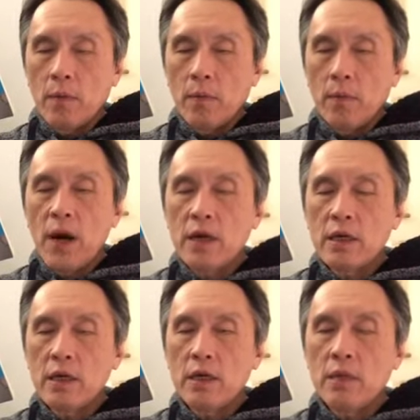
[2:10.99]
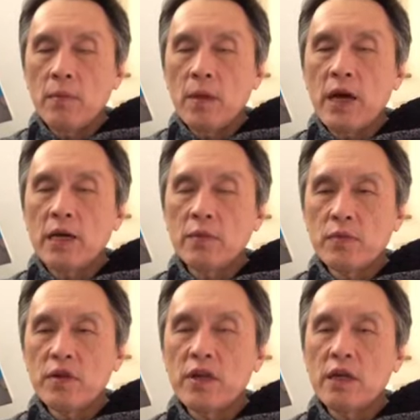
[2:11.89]
body, mind,
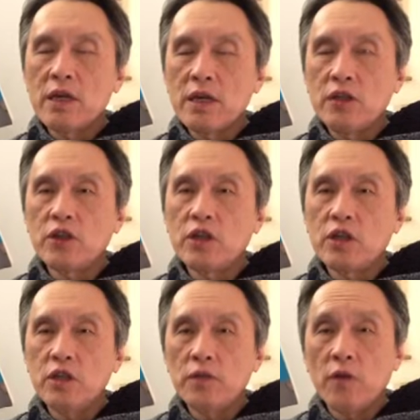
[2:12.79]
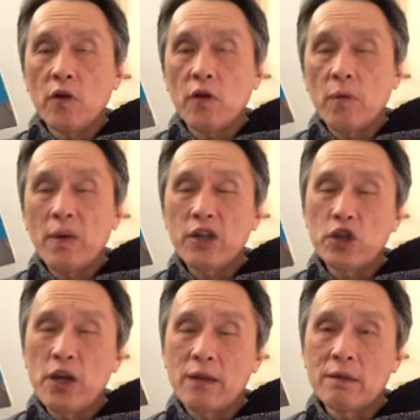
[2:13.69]
breathing and chi for martial
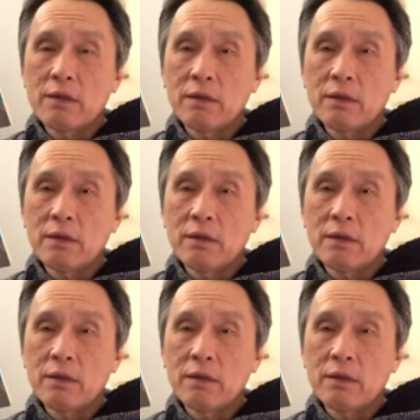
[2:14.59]
arts.